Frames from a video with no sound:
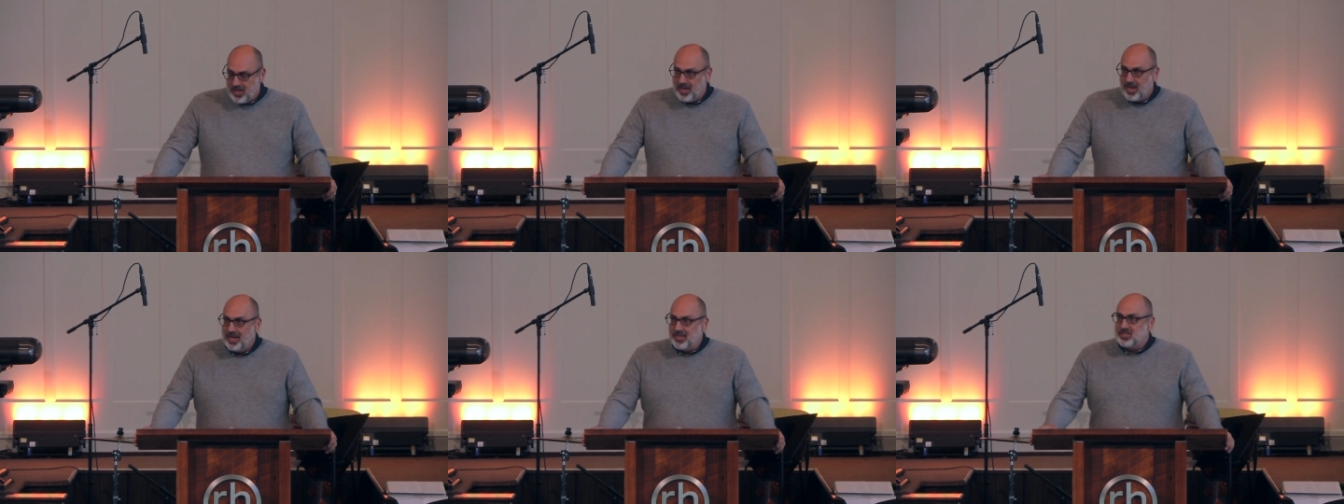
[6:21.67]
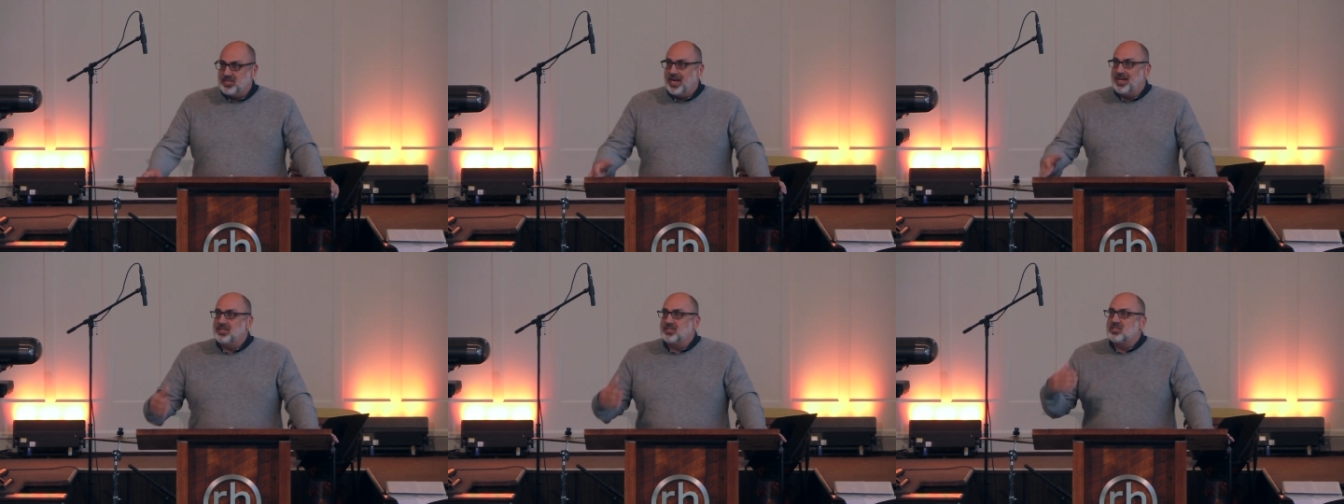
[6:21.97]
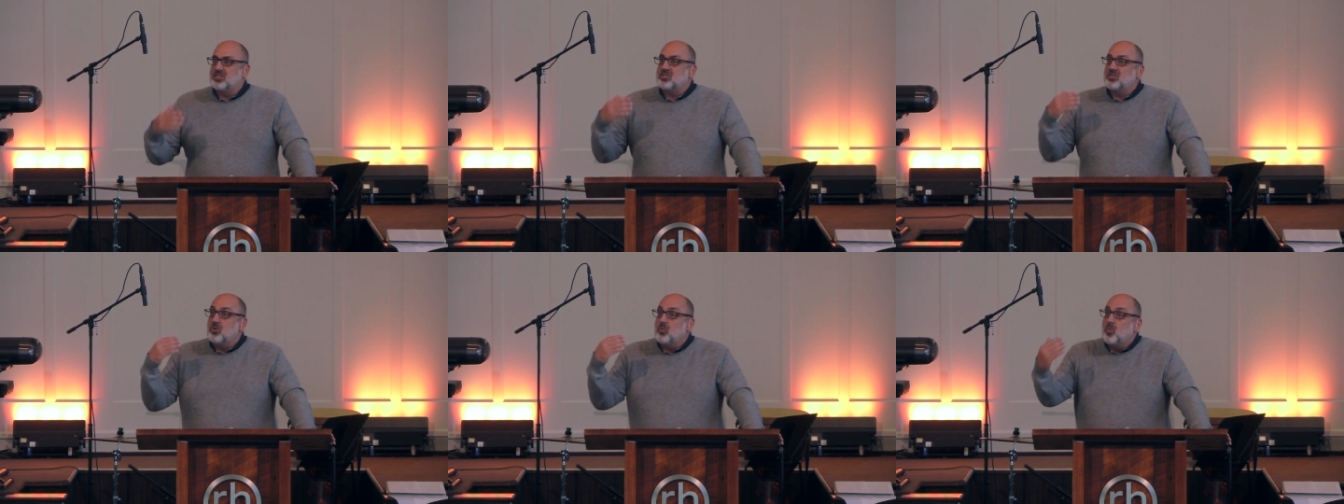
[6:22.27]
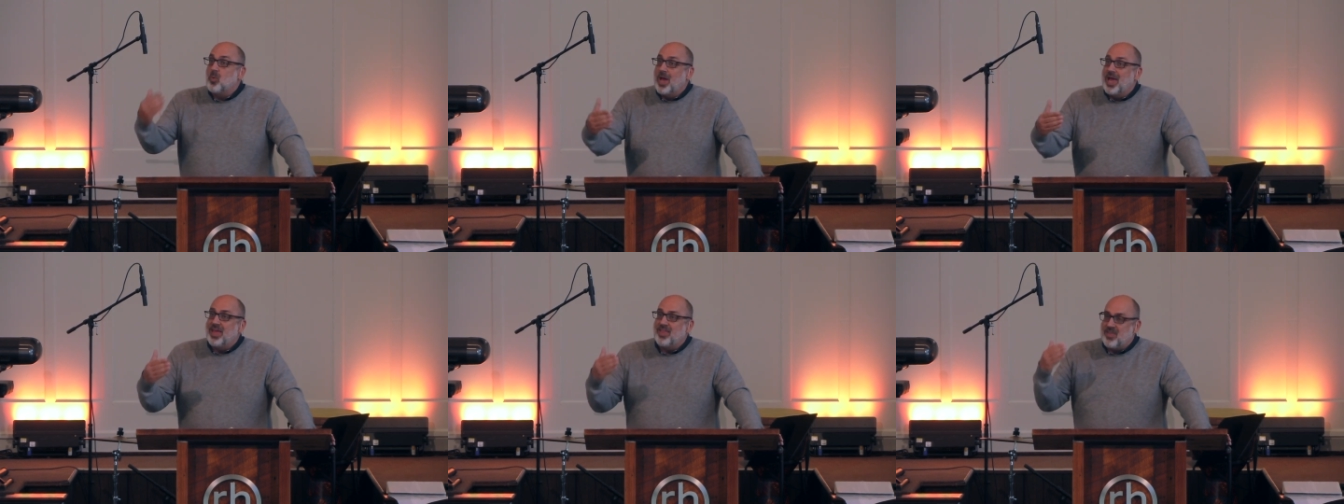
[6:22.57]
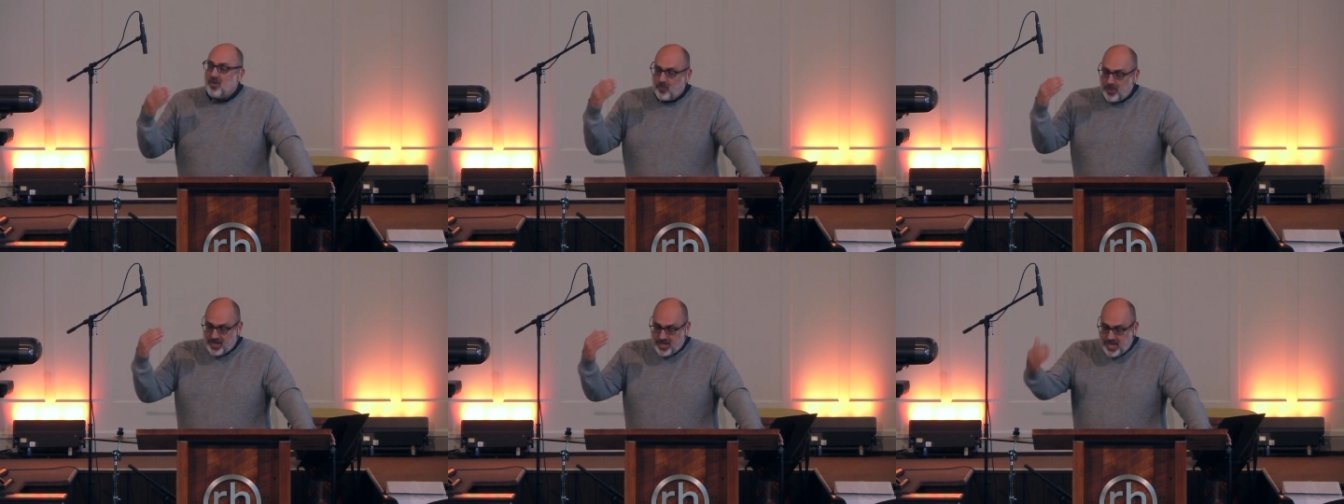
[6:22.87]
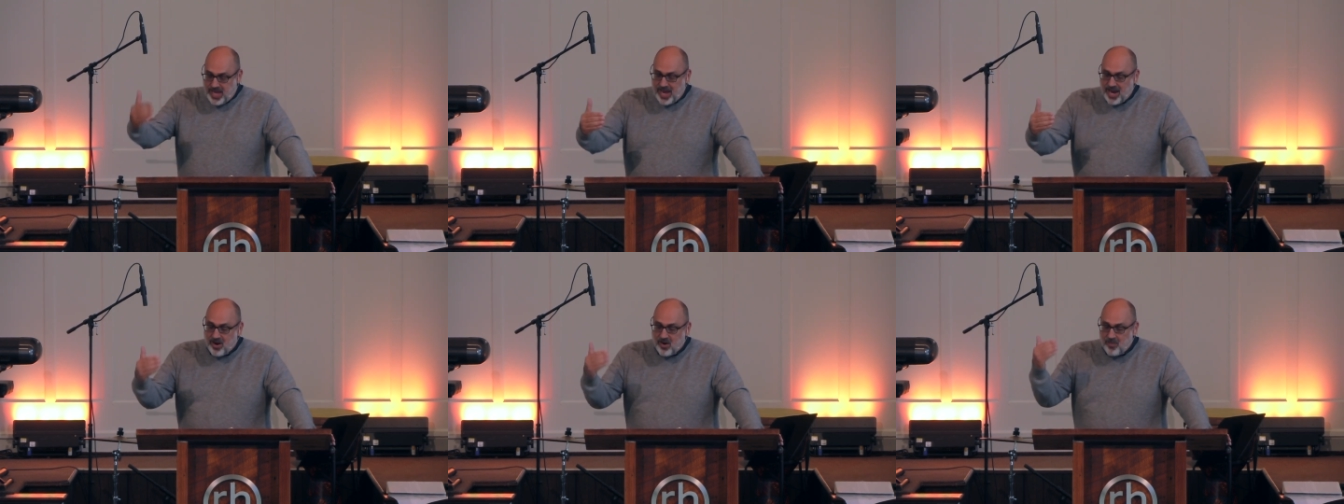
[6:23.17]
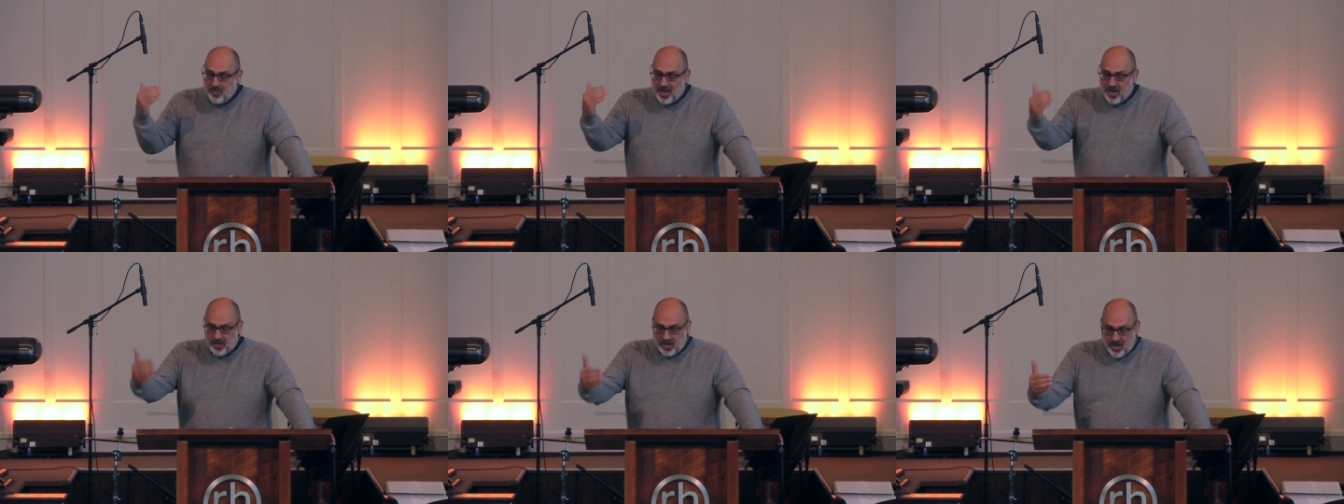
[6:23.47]
it changes the way that we care
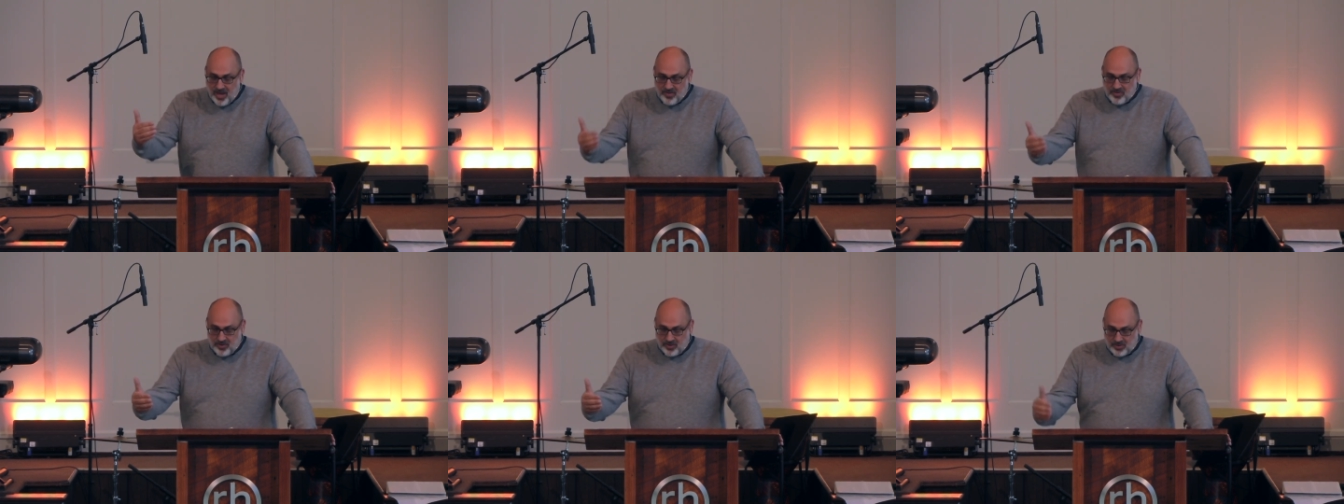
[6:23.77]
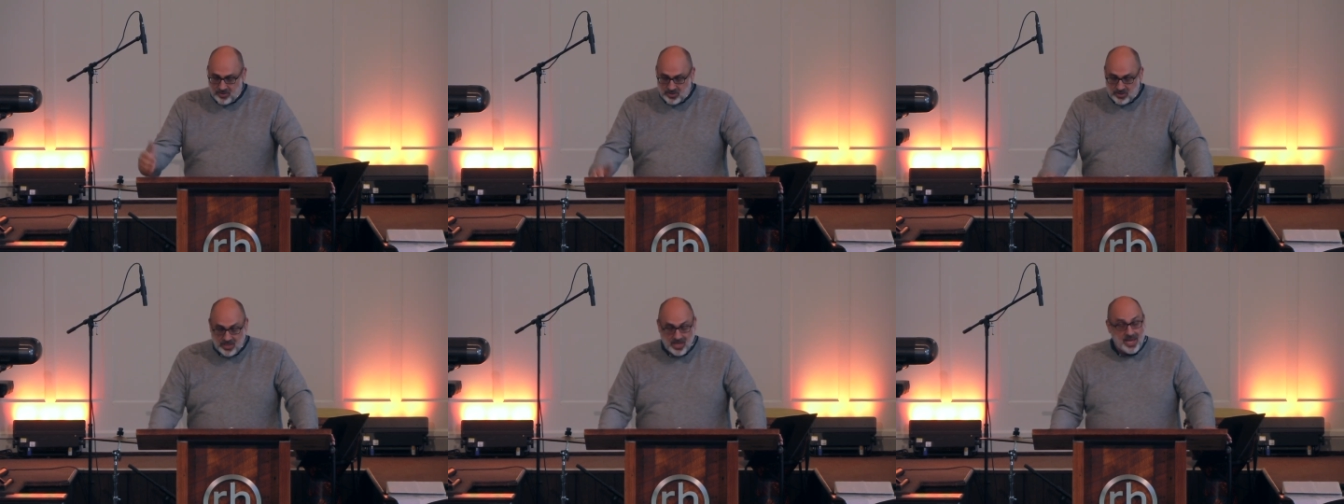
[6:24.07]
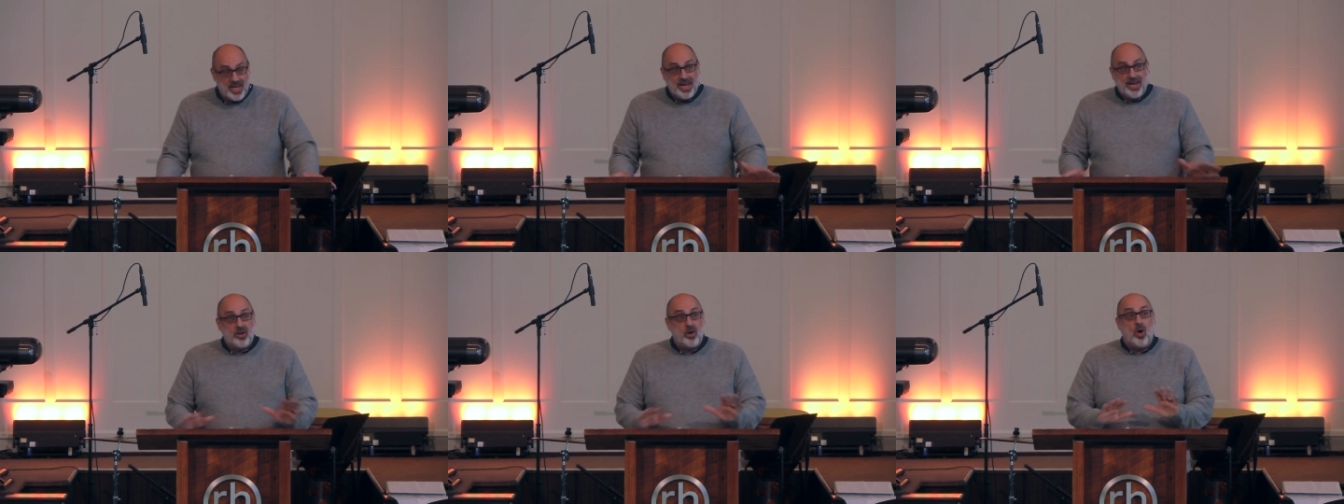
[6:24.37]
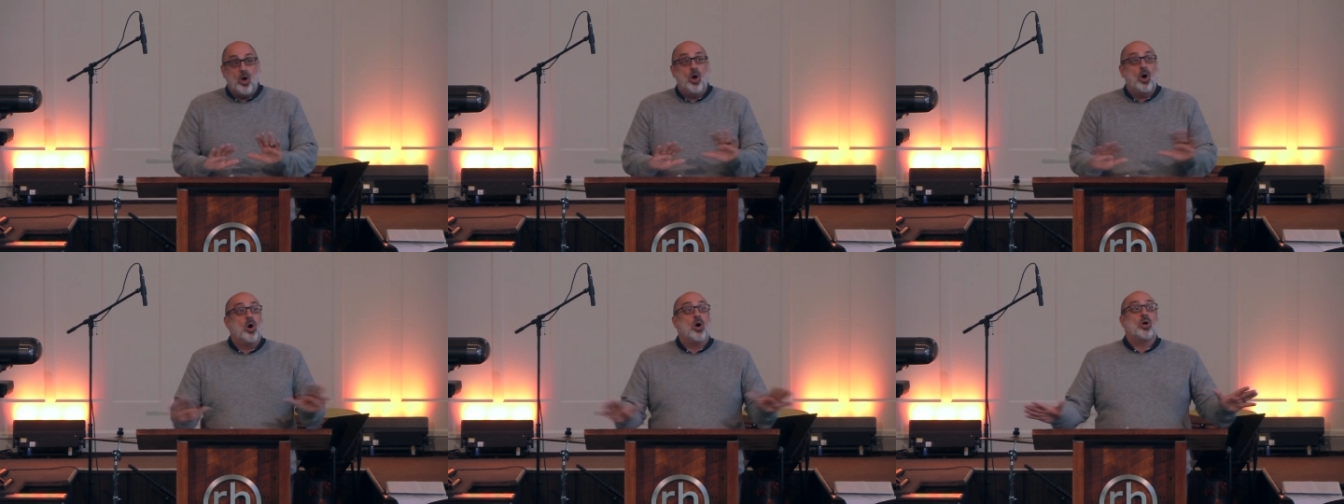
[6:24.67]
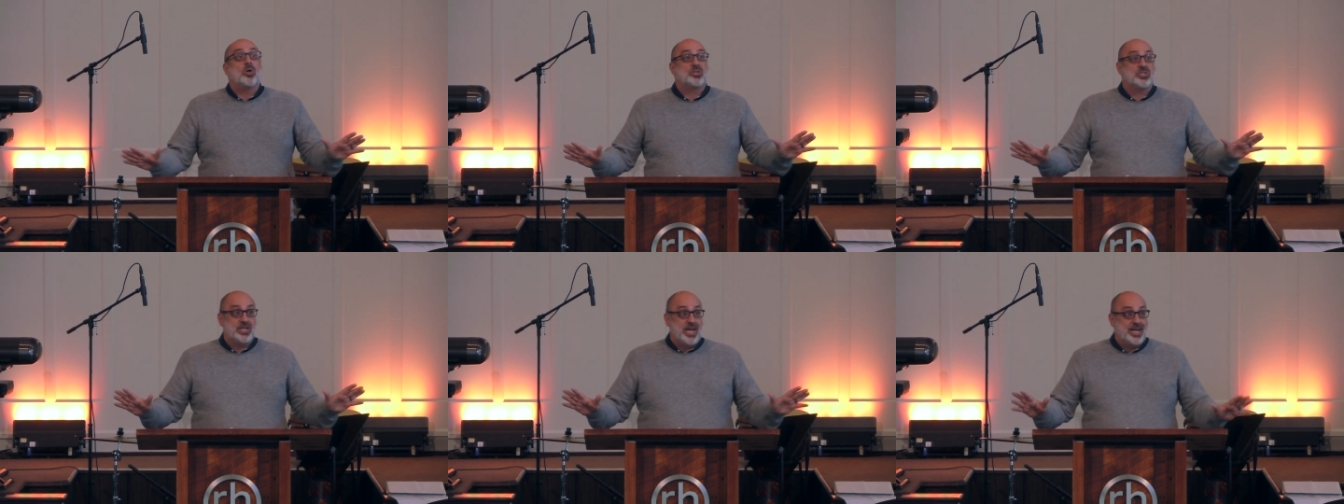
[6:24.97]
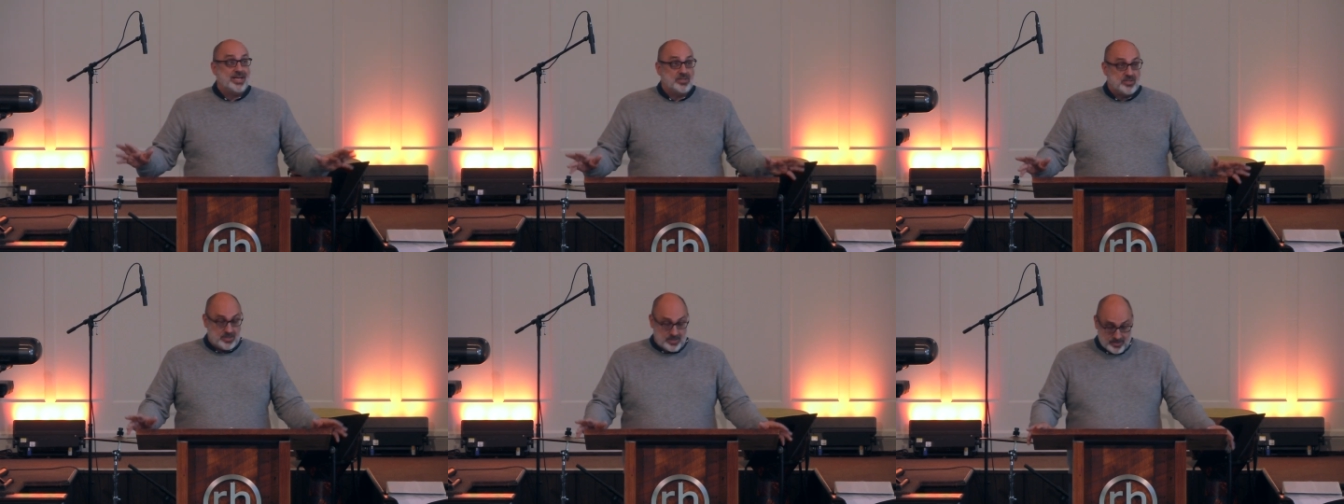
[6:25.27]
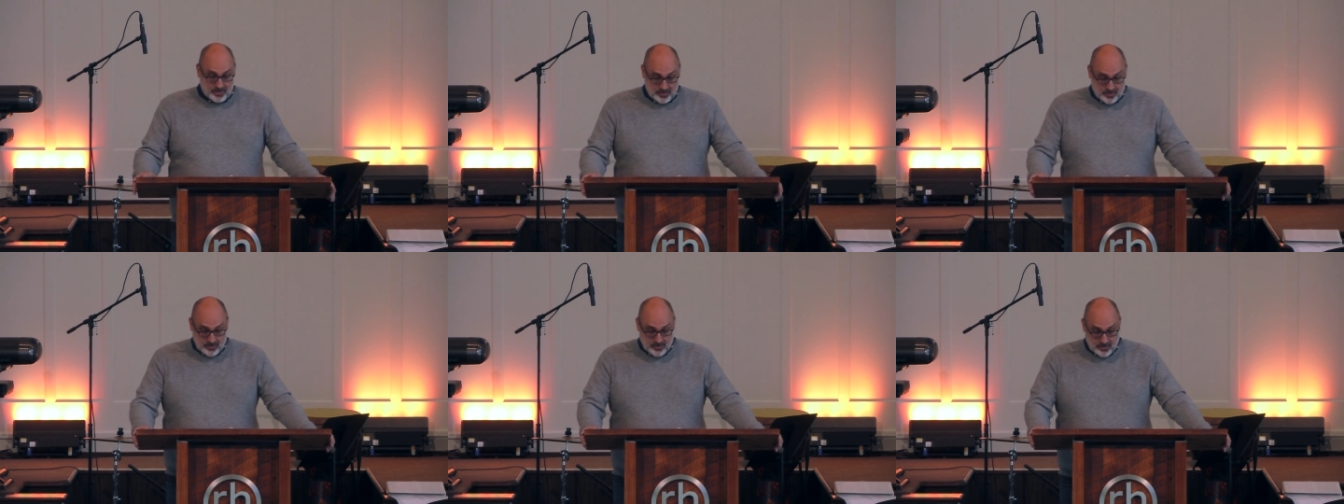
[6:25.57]
about others. It all
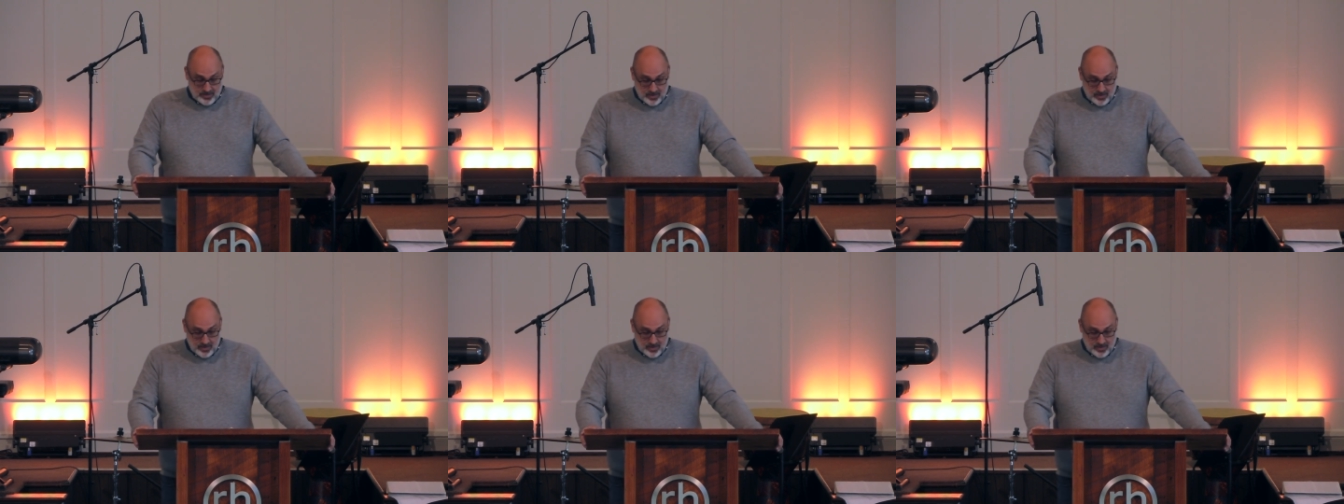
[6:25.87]
changes.